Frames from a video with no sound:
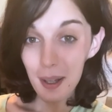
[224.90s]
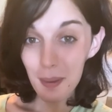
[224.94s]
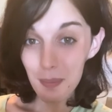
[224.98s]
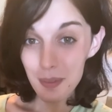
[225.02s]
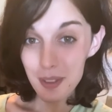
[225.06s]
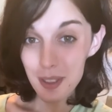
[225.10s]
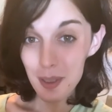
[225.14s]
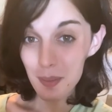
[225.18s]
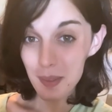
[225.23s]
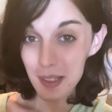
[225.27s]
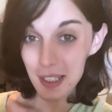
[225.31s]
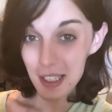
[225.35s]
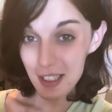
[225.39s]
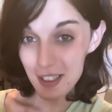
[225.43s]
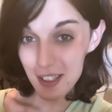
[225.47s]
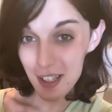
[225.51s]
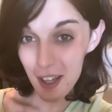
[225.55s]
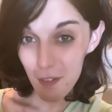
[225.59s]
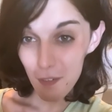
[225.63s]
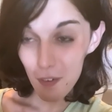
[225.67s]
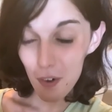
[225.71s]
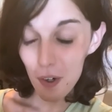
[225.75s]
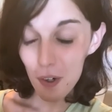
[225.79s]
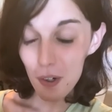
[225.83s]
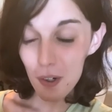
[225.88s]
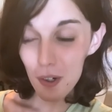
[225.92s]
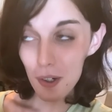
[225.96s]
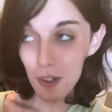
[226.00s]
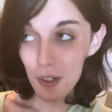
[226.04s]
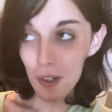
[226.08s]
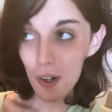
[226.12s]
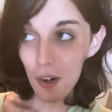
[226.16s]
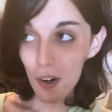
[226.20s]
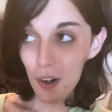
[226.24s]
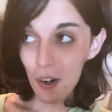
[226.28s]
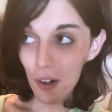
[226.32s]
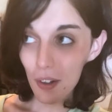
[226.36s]
Some things I've
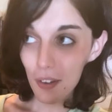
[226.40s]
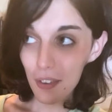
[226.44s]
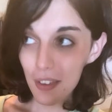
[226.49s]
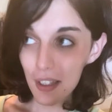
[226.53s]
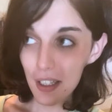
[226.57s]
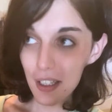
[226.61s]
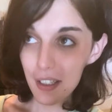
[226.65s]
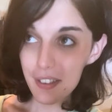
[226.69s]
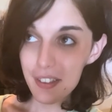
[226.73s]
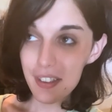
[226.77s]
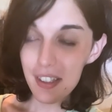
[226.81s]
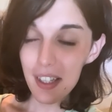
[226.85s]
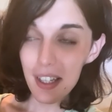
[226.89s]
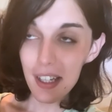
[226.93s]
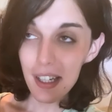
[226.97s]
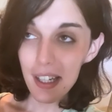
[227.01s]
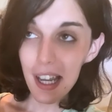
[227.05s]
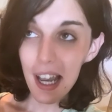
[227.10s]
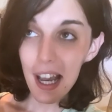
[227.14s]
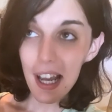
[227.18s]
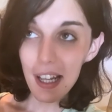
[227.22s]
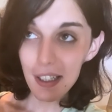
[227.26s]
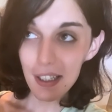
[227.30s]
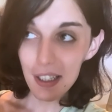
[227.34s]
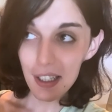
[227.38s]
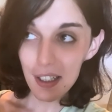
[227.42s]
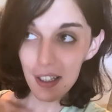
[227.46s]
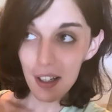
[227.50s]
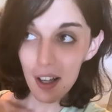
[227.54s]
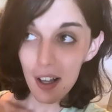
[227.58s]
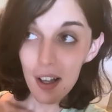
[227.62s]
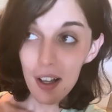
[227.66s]
heard are things like adding